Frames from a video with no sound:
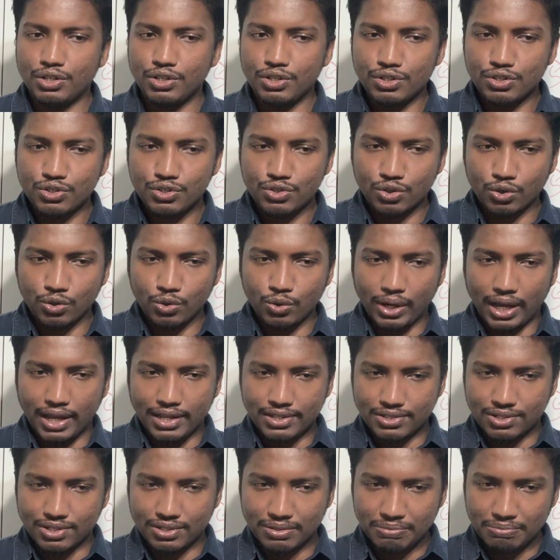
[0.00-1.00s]
So
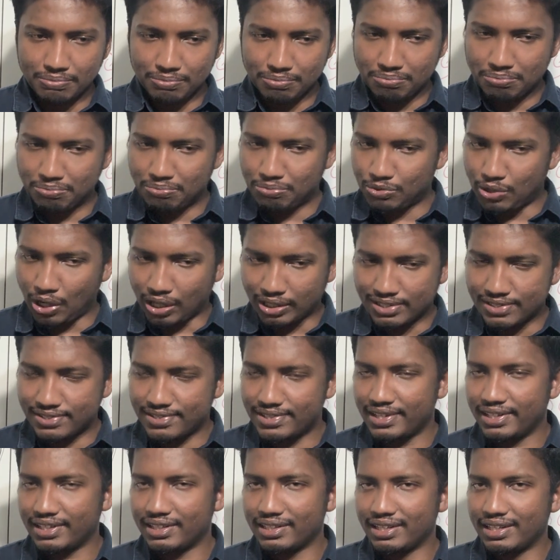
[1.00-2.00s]
as Dr.
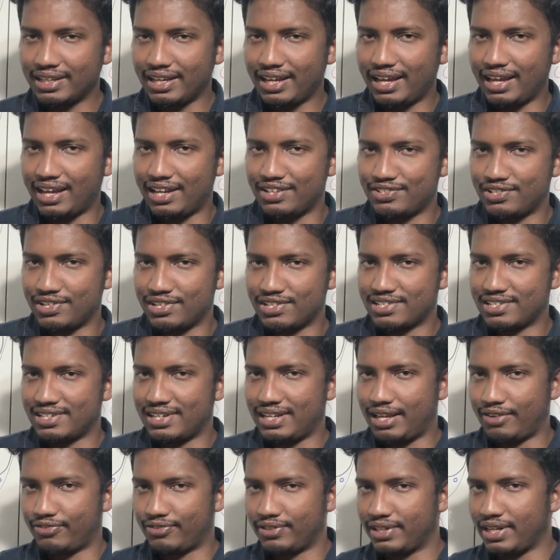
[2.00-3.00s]
Singh had just
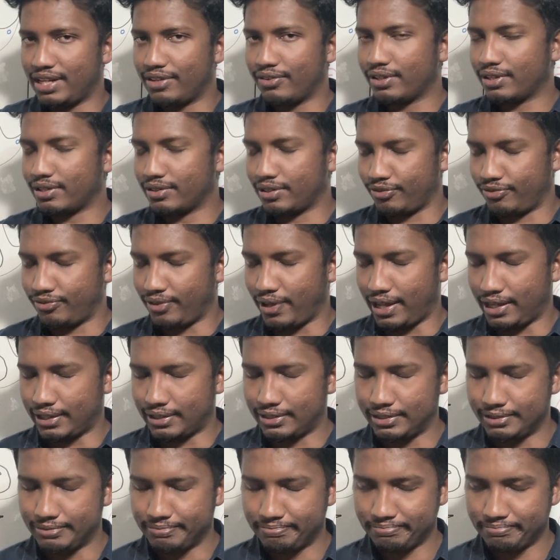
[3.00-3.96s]
left it at a cliffhanger.